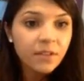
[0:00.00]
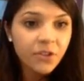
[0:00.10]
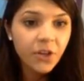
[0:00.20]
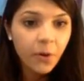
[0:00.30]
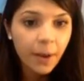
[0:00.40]

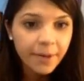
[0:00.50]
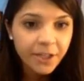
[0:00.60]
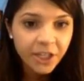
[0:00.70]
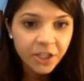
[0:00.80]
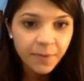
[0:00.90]
So I'm going
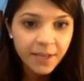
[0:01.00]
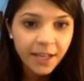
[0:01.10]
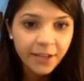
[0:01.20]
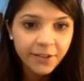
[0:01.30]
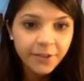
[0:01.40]
to change my
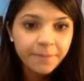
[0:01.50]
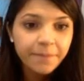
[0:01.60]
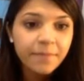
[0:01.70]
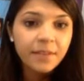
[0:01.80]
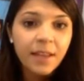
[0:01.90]
color.
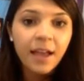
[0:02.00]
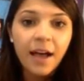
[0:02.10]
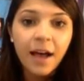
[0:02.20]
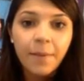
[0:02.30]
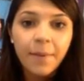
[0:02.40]

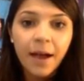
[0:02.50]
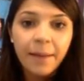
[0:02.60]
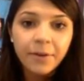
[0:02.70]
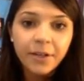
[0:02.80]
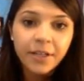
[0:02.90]

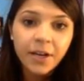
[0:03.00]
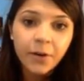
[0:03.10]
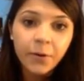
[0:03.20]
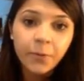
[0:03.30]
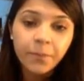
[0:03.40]
I'm going to
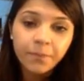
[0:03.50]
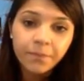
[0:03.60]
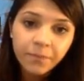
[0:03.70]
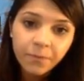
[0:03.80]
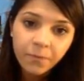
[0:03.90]
go
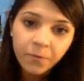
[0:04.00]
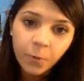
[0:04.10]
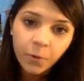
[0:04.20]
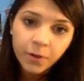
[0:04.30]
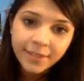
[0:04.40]

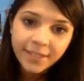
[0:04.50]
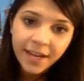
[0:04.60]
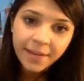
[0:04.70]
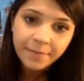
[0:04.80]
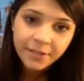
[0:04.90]
4
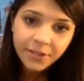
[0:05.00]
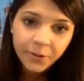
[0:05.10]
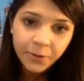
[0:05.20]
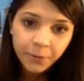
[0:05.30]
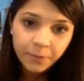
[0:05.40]
times
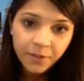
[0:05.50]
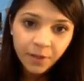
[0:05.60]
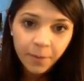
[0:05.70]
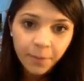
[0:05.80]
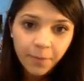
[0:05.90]
2. So
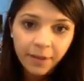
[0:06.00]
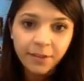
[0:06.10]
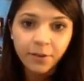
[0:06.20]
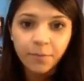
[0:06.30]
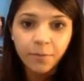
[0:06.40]
I'm going to put my
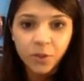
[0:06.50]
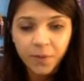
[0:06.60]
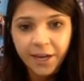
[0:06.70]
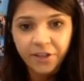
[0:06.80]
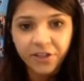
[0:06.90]
little
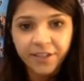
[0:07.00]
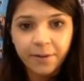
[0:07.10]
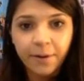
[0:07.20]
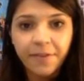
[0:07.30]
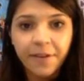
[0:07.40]
multiplication
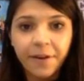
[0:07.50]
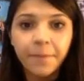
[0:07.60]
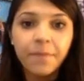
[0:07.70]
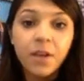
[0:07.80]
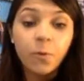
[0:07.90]
sign right there,
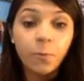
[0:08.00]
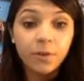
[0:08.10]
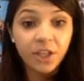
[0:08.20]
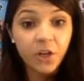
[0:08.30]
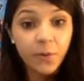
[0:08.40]

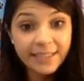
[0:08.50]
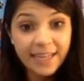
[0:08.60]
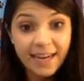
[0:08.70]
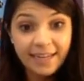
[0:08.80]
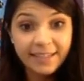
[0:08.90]
which I know is
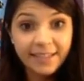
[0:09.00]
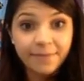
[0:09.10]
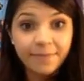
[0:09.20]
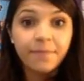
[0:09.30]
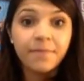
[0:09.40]
8.
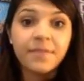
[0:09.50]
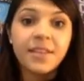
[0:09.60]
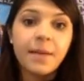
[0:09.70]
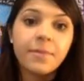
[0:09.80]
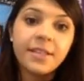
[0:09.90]

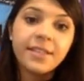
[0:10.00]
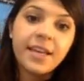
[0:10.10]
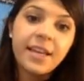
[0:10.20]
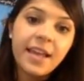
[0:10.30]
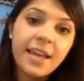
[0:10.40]
Then I'm going to
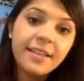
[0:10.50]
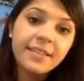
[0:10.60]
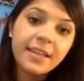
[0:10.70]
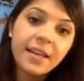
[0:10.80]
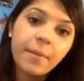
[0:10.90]
take
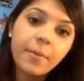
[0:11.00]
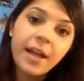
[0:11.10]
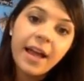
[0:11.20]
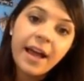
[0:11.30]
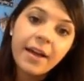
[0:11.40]
8 and I'm going
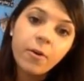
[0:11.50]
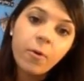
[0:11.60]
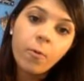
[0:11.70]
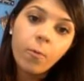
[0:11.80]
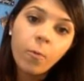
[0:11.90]
to add
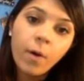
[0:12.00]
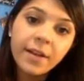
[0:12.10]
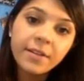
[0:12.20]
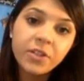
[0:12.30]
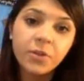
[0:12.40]

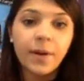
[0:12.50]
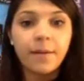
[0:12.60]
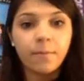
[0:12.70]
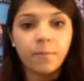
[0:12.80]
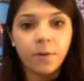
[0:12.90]
1 to
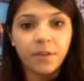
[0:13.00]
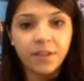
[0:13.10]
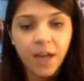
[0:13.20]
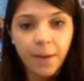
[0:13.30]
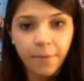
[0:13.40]
it, where the
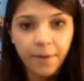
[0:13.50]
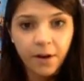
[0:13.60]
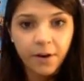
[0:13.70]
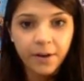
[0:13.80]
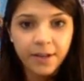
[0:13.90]
top of my
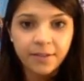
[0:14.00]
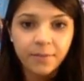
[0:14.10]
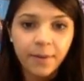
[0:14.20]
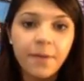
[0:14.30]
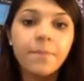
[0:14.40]
heart is,
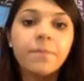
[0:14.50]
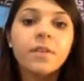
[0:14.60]
right?